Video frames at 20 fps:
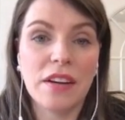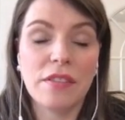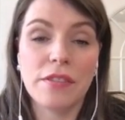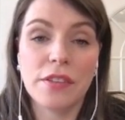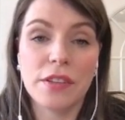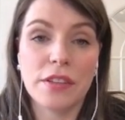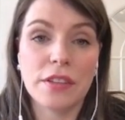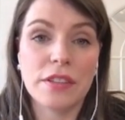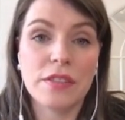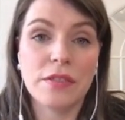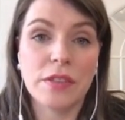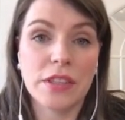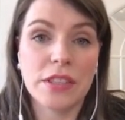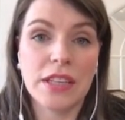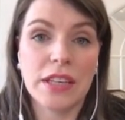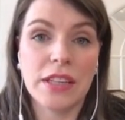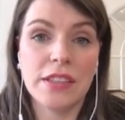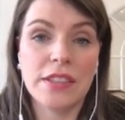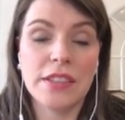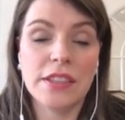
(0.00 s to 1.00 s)
for this first
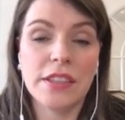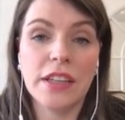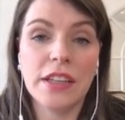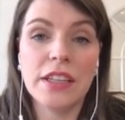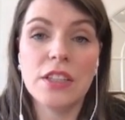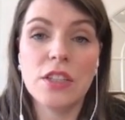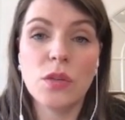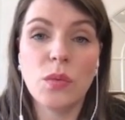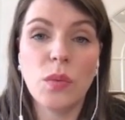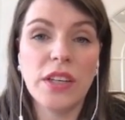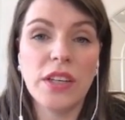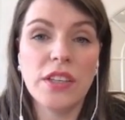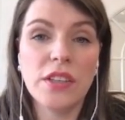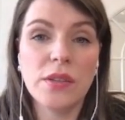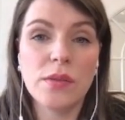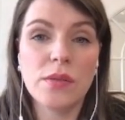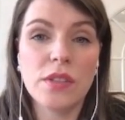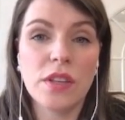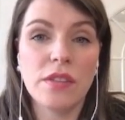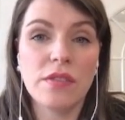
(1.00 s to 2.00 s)
sensor into
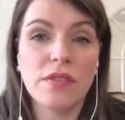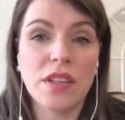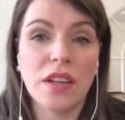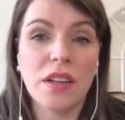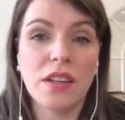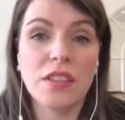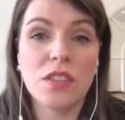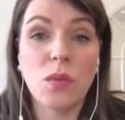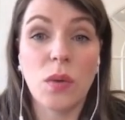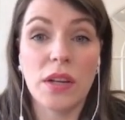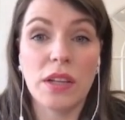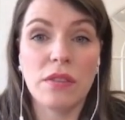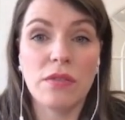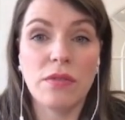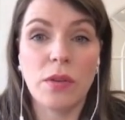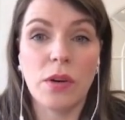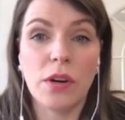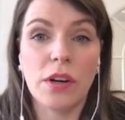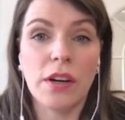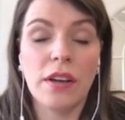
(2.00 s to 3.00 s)
windows of size
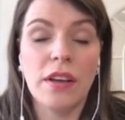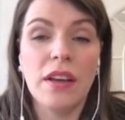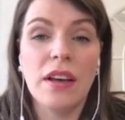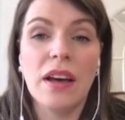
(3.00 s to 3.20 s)
24,